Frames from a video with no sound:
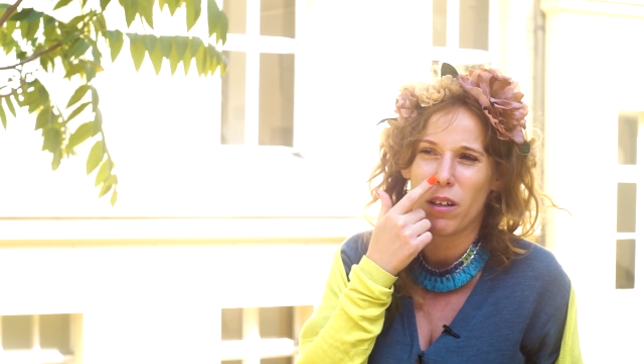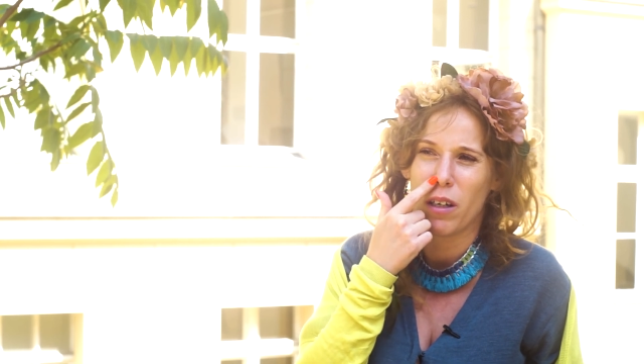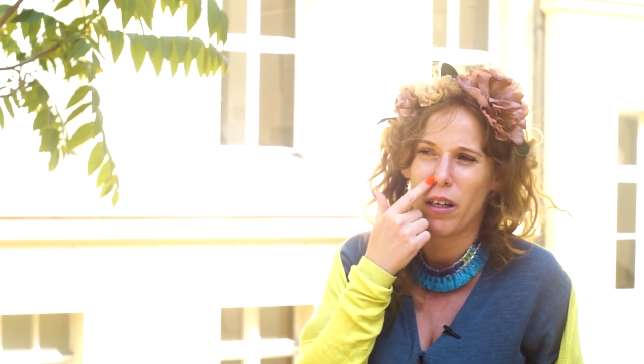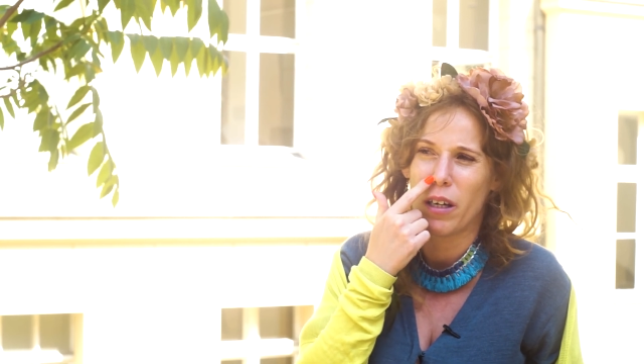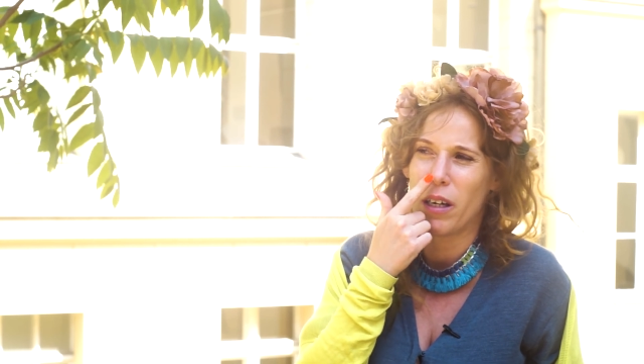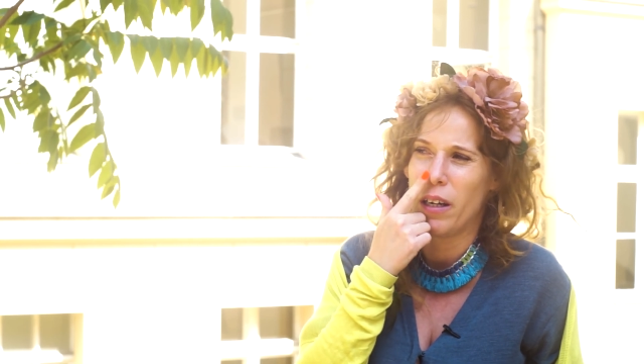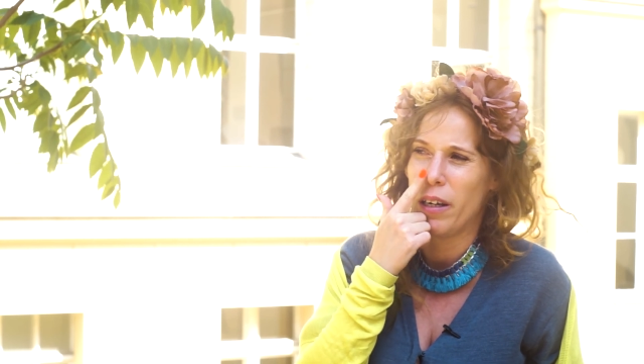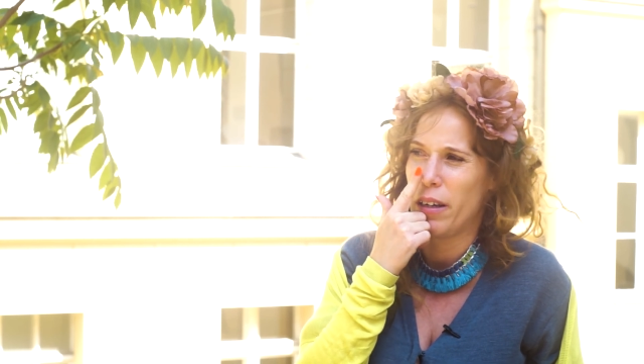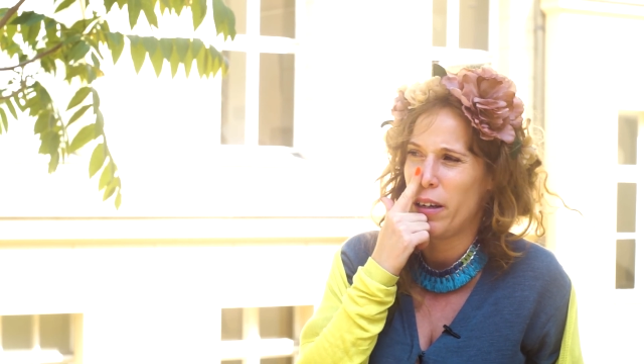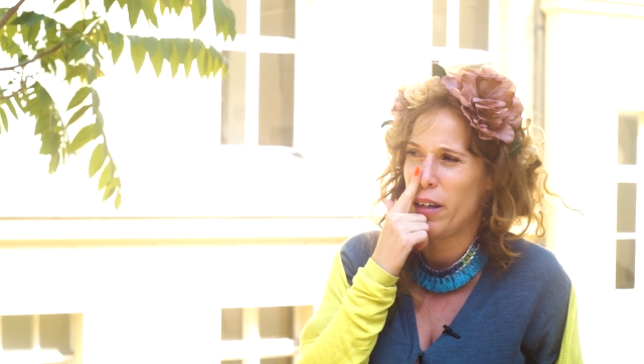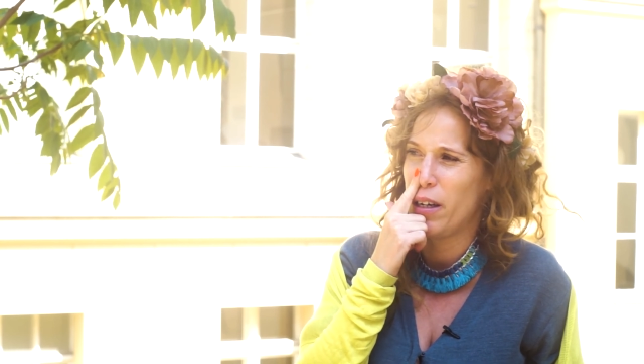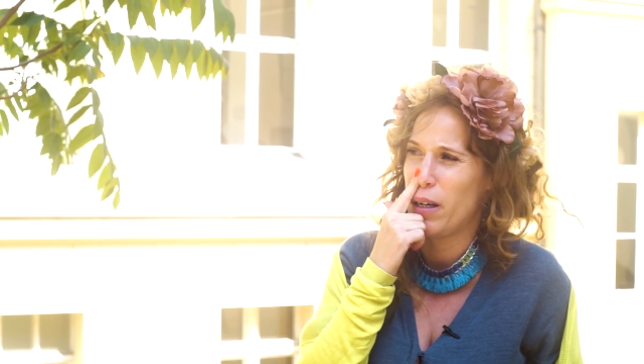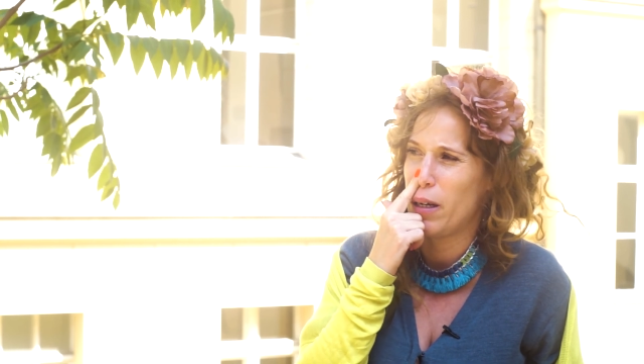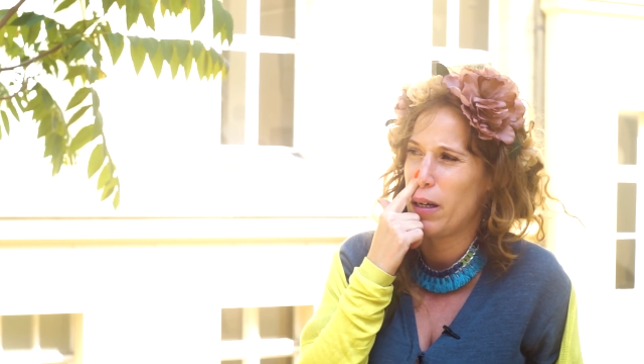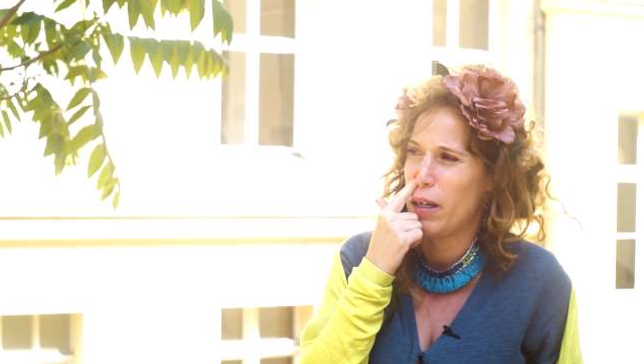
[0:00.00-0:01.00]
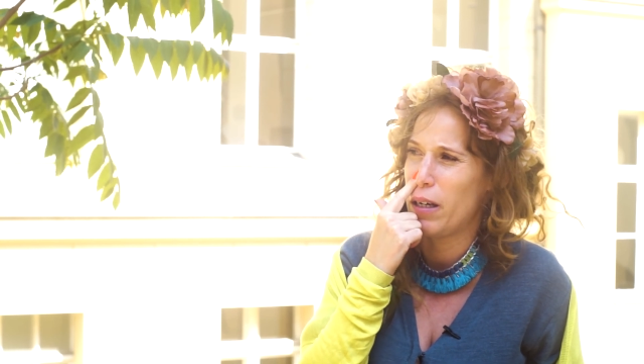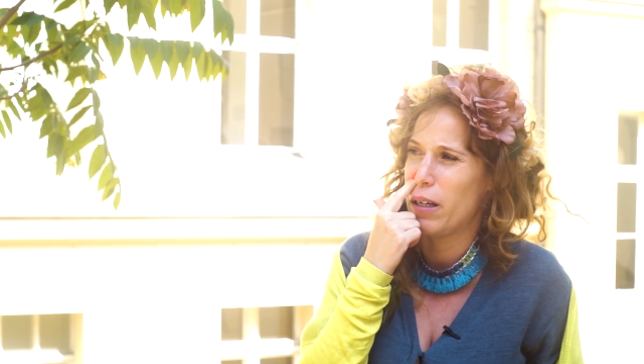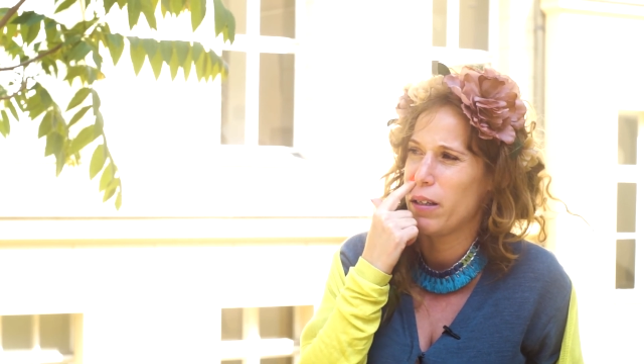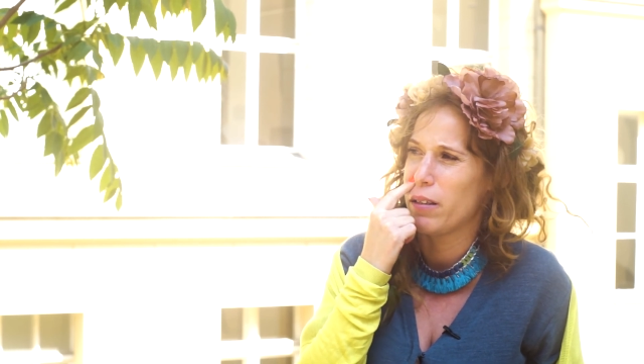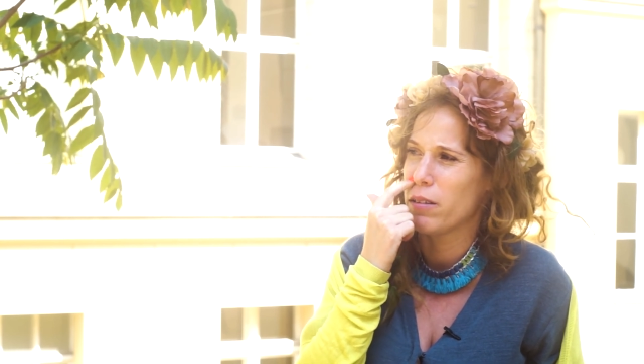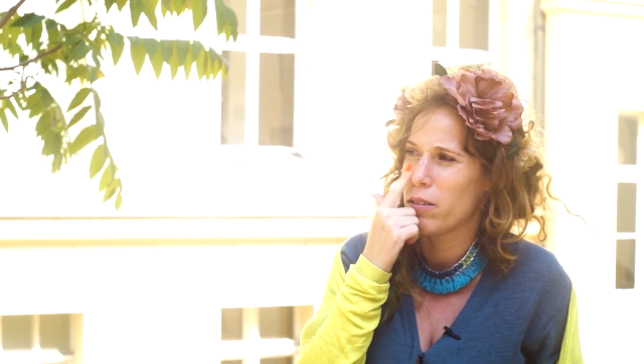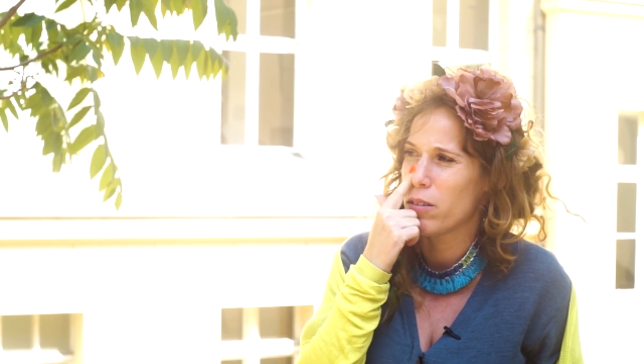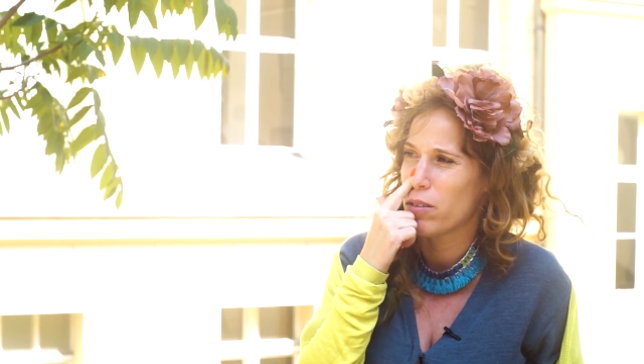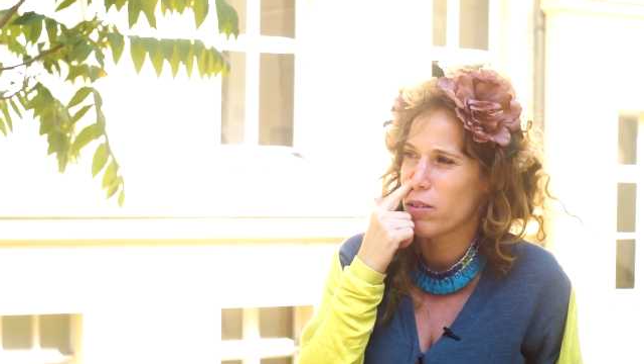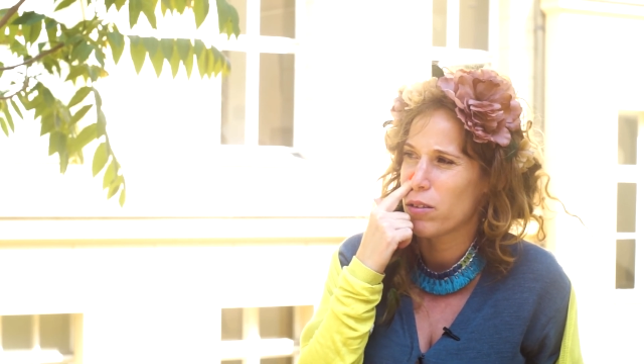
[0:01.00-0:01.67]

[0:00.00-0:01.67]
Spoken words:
and